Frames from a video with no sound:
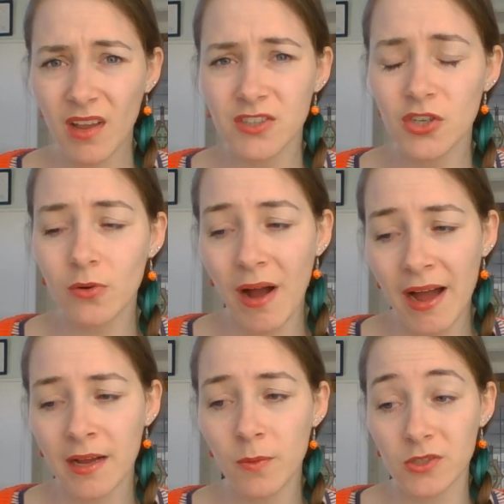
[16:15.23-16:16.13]
So
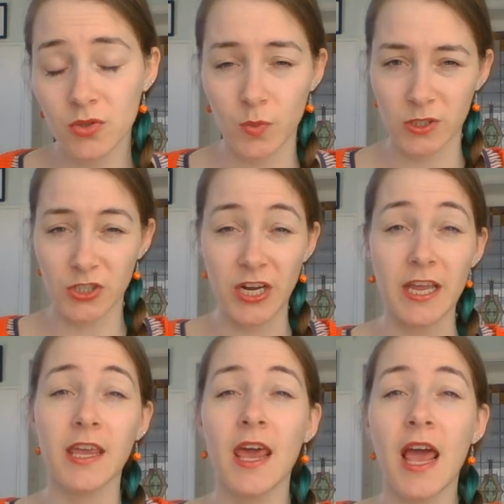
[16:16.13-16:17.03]
I was
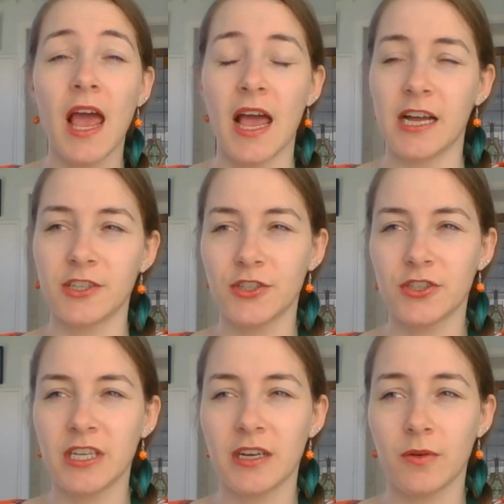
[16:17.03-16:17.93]
swatching and just
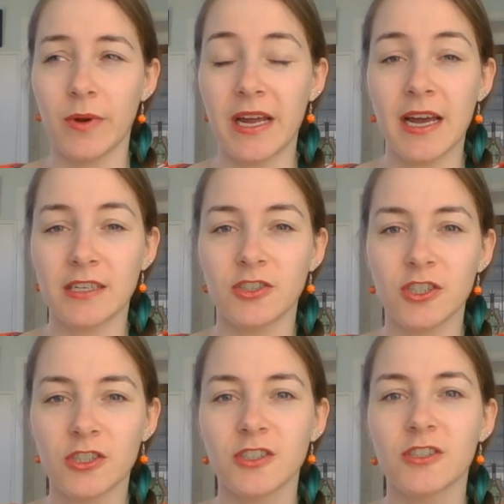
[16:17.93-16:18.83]
knitting away and
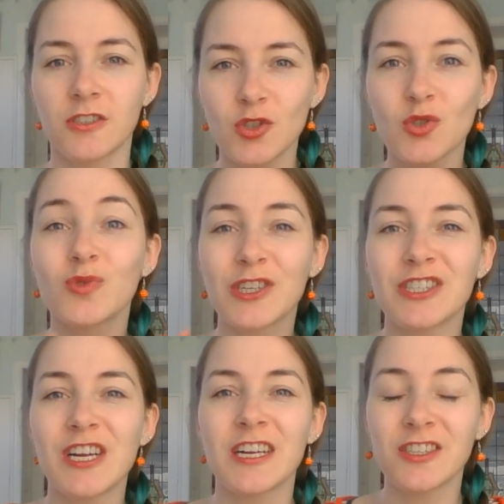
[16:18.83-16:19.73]
just
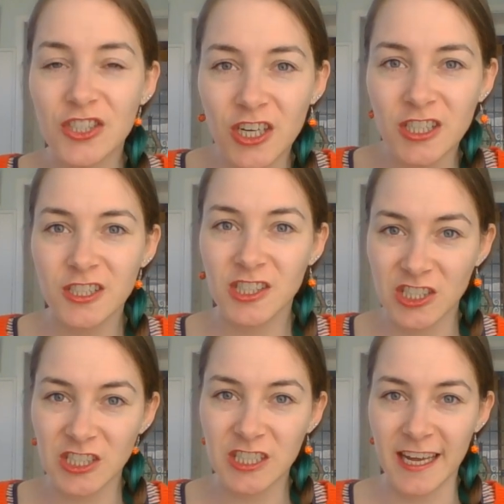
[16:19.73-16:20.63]
swatching just
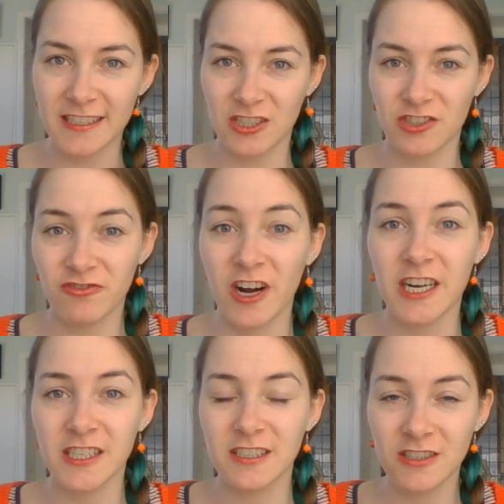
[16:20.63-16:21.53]
to get the
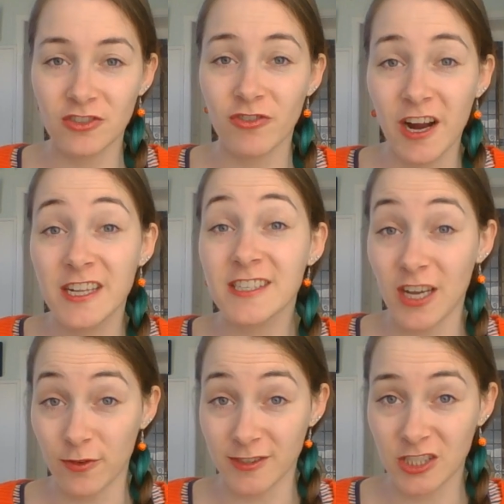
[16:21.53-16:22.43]
right
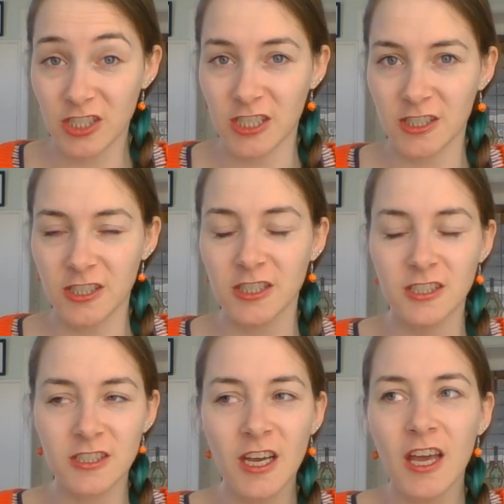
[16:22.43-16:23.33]
selvage
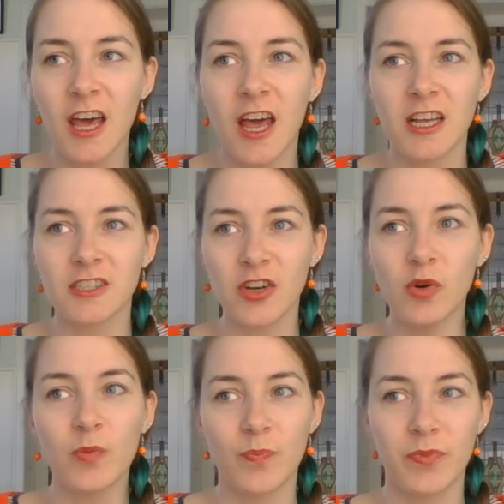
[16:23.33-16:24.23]
stitches.
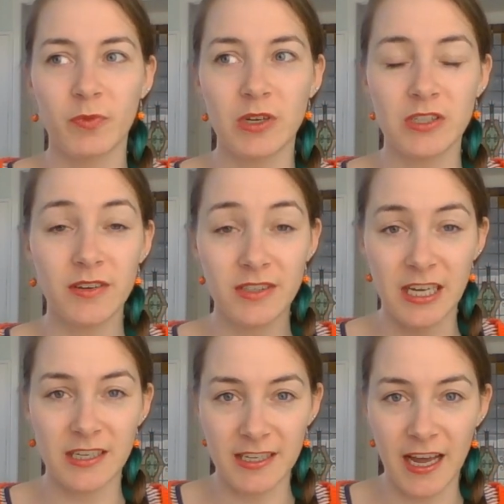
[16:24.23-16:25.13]
So once I'd
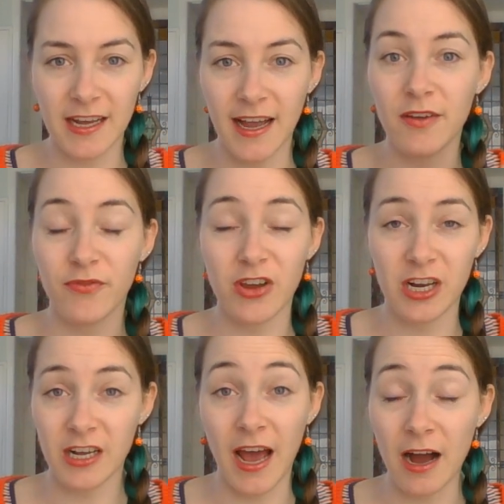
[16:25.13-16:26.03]
done that, I figured
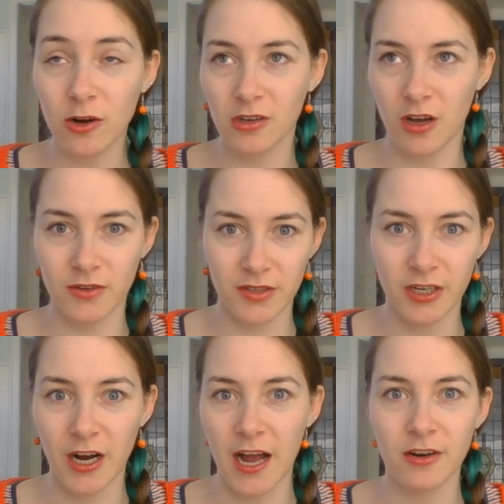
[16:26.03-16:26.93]
it out
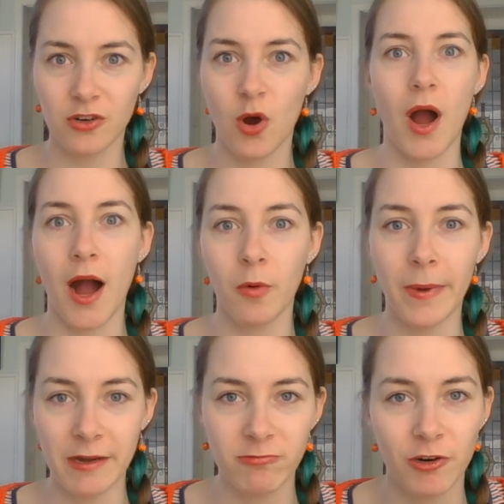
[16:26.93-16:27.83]
after I don't know how
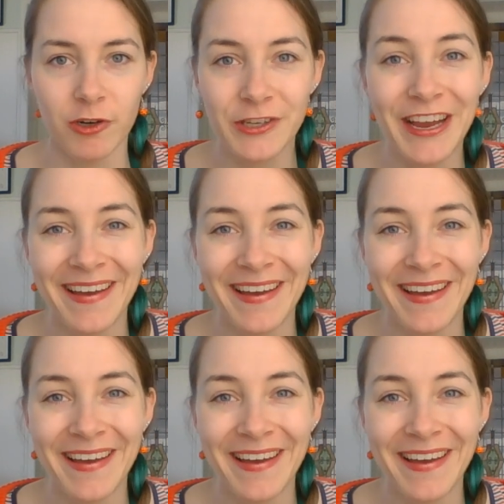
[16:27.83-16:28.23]
many rows.